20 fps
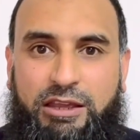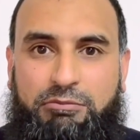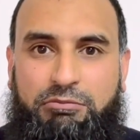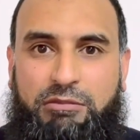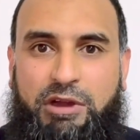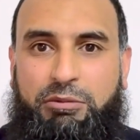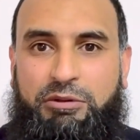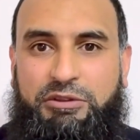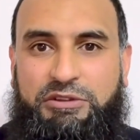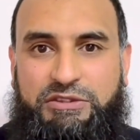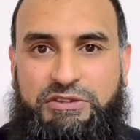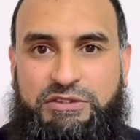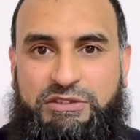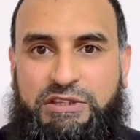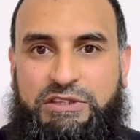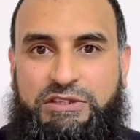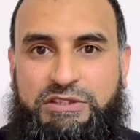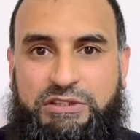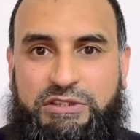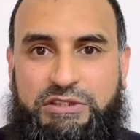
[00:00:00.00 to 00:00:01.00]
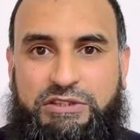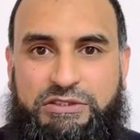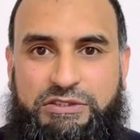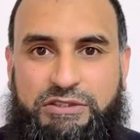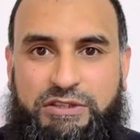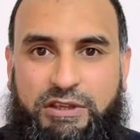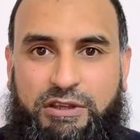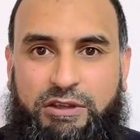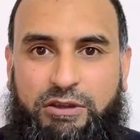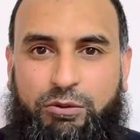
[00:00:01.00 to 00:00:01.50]
My brothers and sisters,
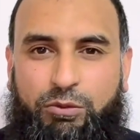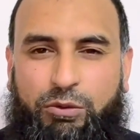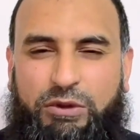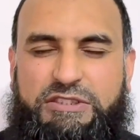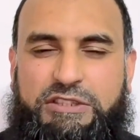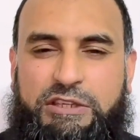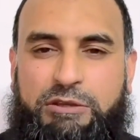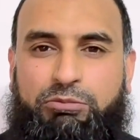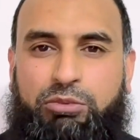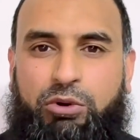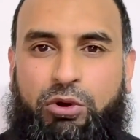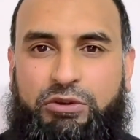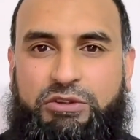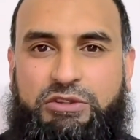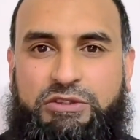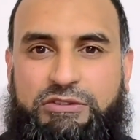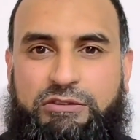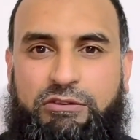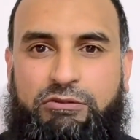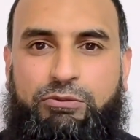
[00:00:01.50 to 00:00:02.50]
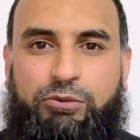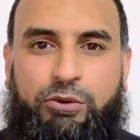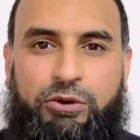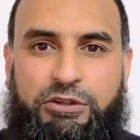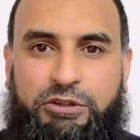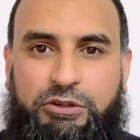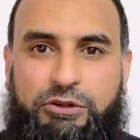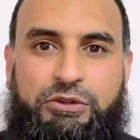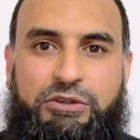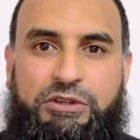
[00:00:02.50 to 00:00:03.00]
what's the importance of
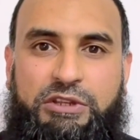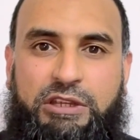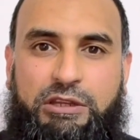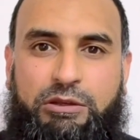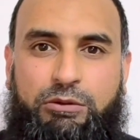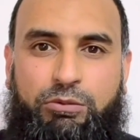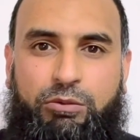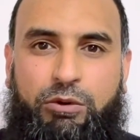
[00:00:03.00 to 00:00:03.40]
one good deed?